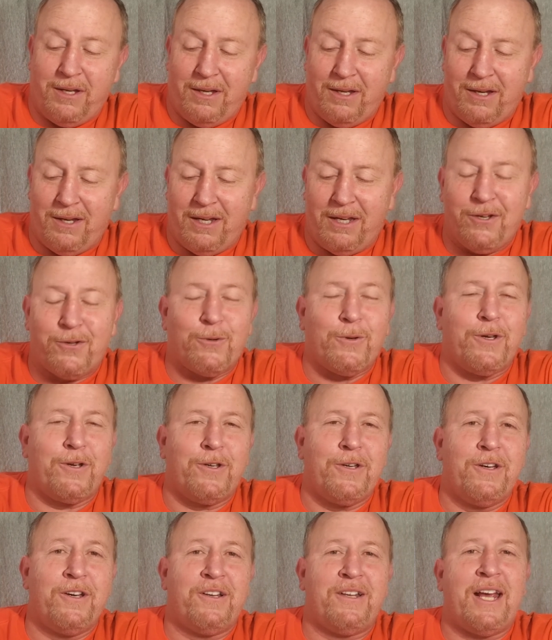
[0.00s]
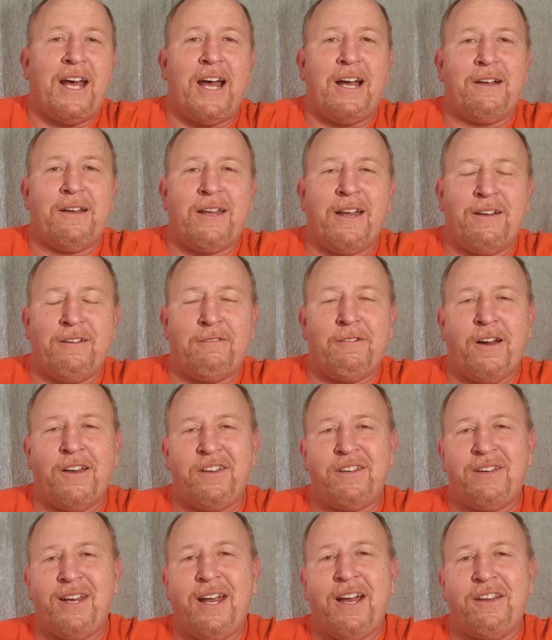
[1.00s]
he's really good at that, getting the right
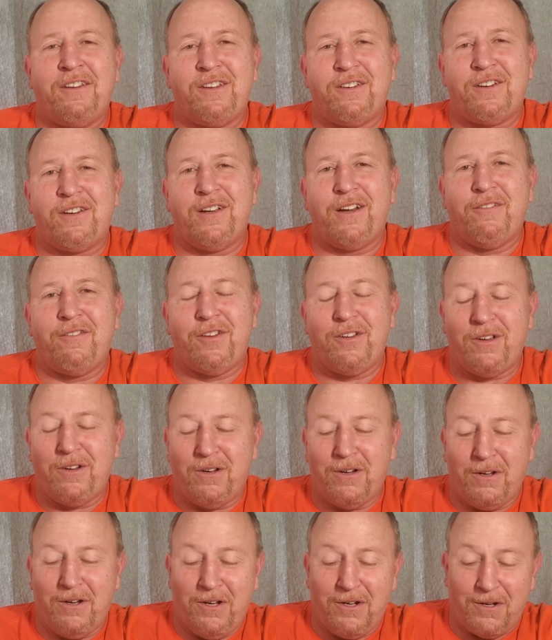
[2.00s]
stance and stuff. So,